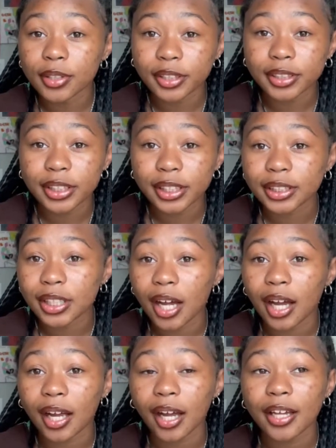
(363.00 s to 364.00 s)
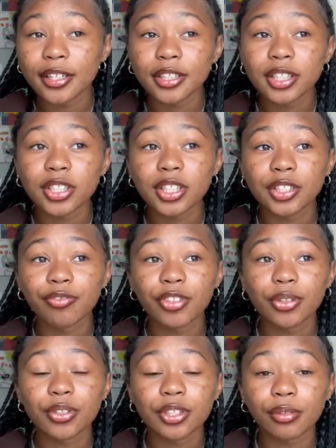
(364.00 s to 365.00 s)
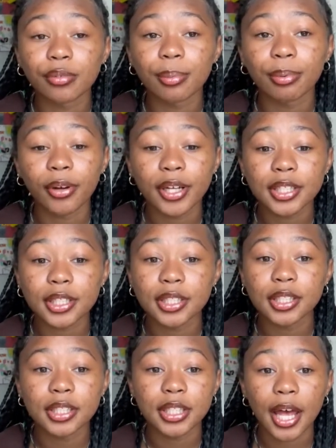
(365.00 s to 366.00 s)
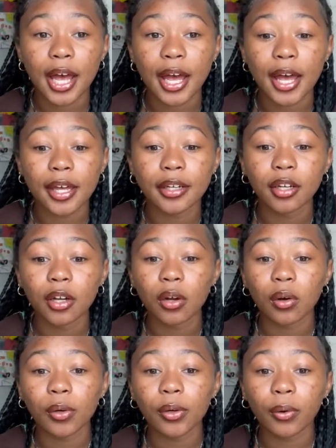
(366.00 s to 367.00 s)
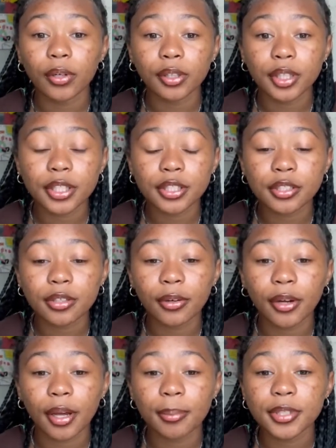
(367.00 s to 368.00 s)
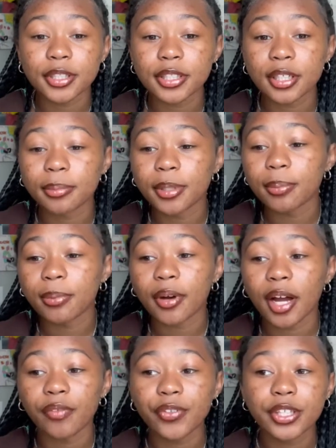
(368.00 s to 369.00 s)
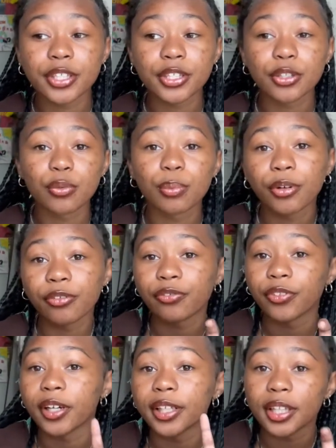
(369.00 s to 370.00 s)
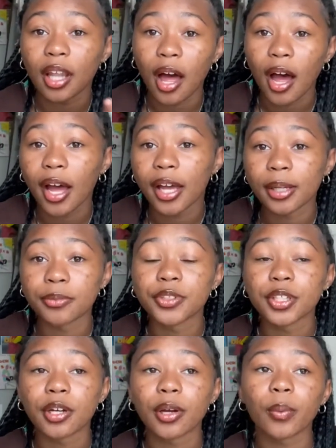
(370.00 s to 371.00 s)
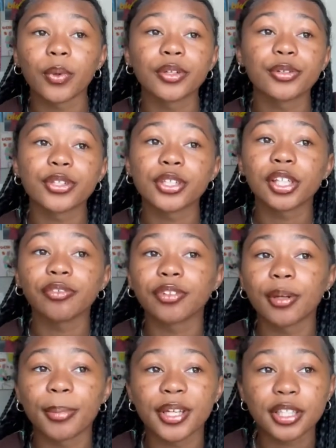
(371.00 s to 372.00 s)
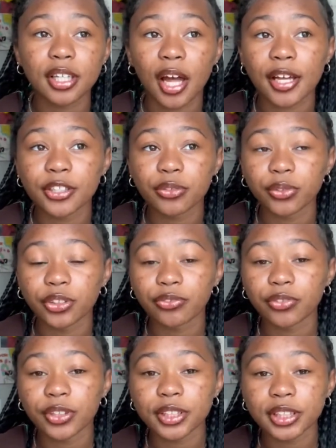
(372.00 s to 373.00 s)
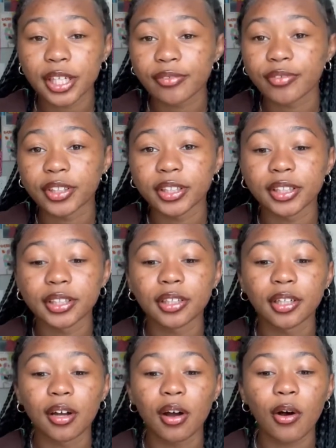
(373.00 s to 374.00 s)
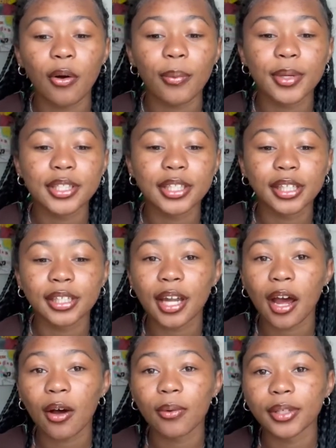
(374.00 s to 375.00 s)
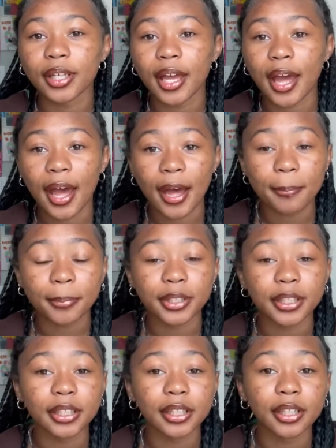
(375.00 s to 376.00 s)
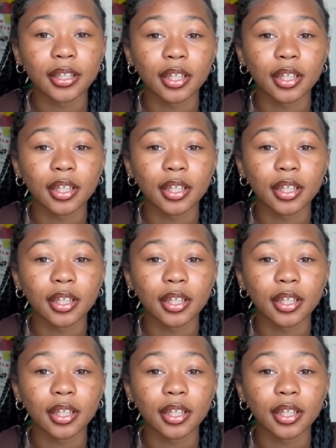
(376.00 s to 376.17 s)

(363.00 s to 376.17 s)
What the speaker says: on TikTok, I used to just feel so depressed and sad, or going on Instagram and seeing people have these super fun lives where they're just living their best lives 24/7, always getting out and getting happy,